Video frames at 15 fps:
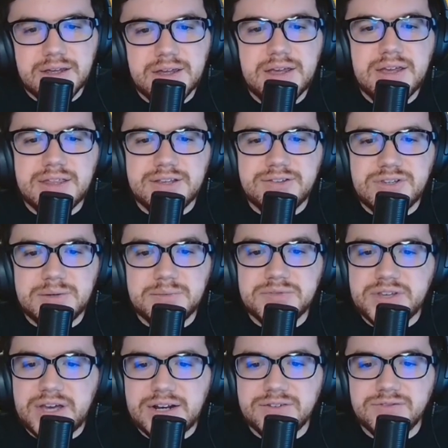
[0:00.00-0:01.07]
They seemed
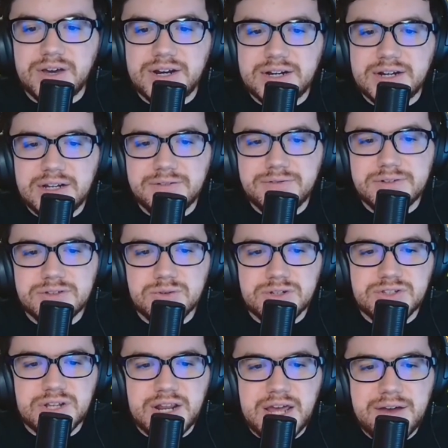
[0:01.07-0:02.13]
satisfied enough, so I
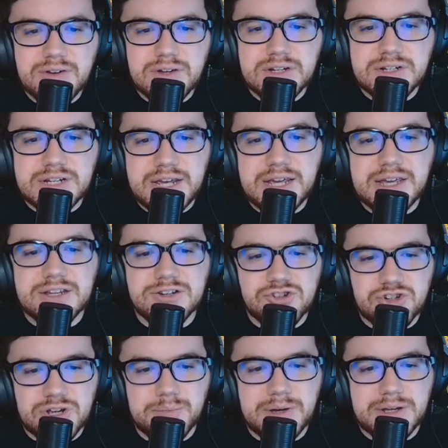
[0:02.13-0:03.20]
said, have a good day, and
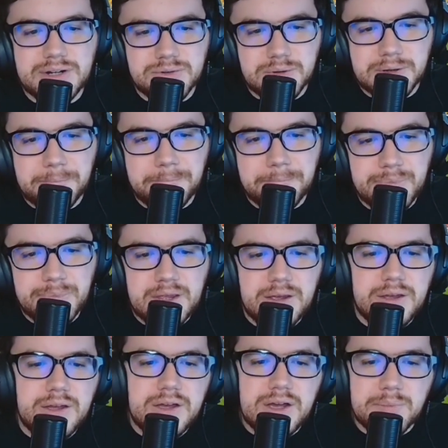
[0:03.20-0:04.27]
shut my door.
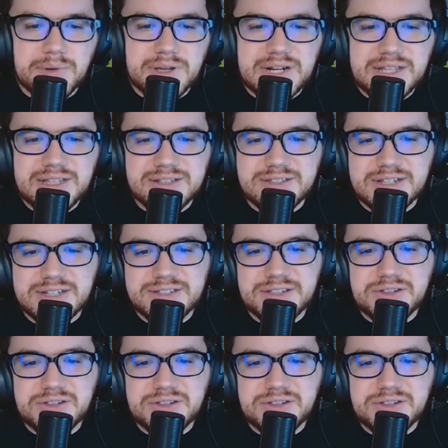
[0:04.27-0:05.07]
I'm getting the sense that they're